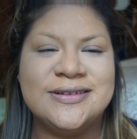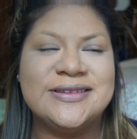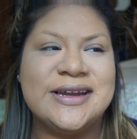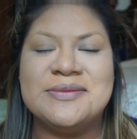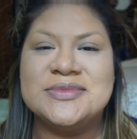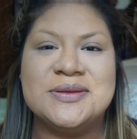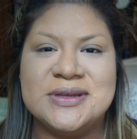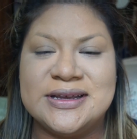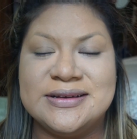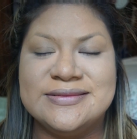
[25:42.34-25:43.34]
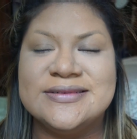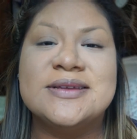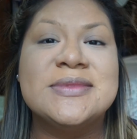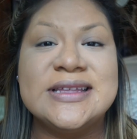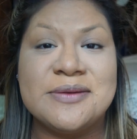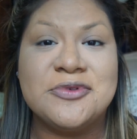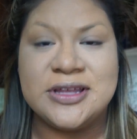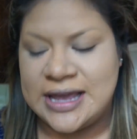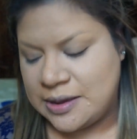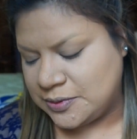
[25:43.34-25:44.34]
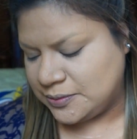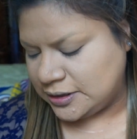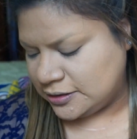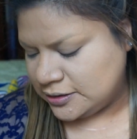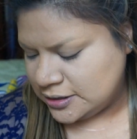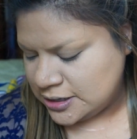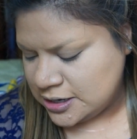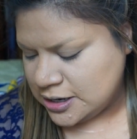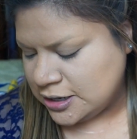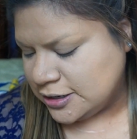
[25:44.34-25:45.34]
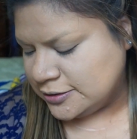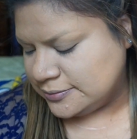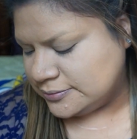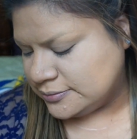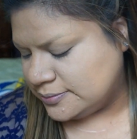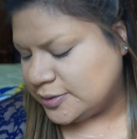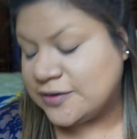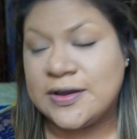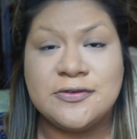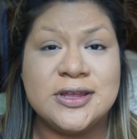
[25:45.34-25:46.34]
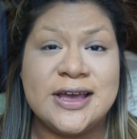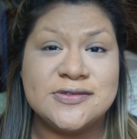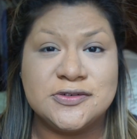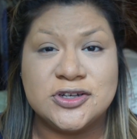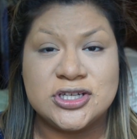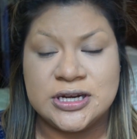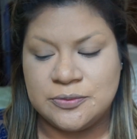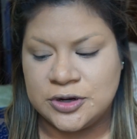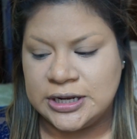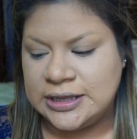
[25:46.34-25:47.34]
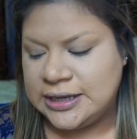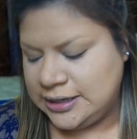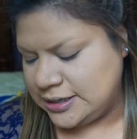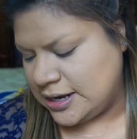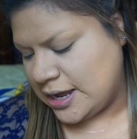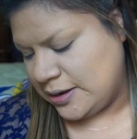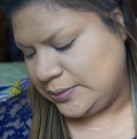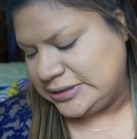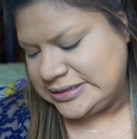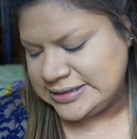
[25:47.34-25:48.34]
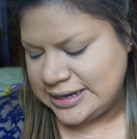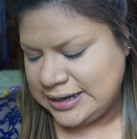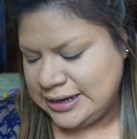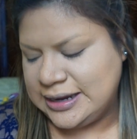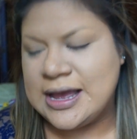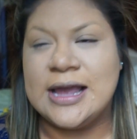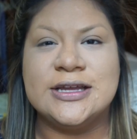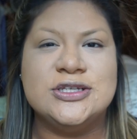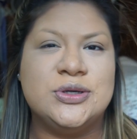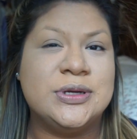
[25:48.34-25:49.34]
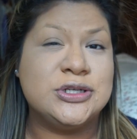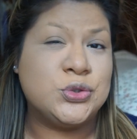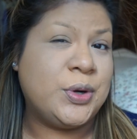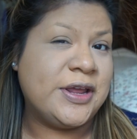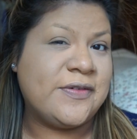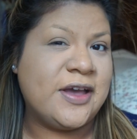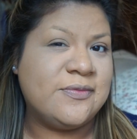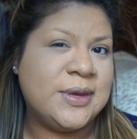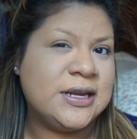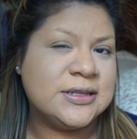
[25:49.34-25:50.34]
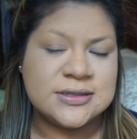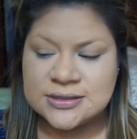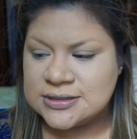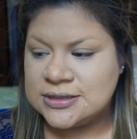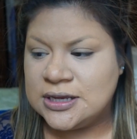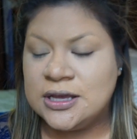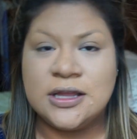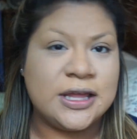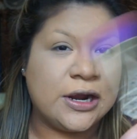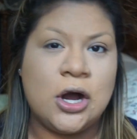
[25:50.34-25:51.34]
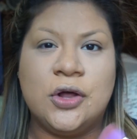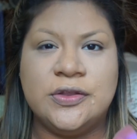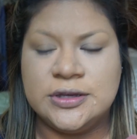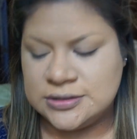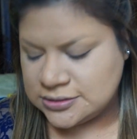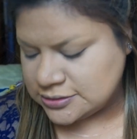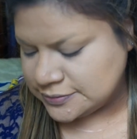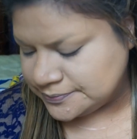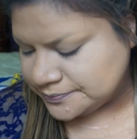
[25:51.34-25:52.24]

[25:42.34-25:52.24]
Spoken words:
something that I'm really happy with. But if I really have to rush it and I'm running late, I would say I can do it in 25 minutes, like all this.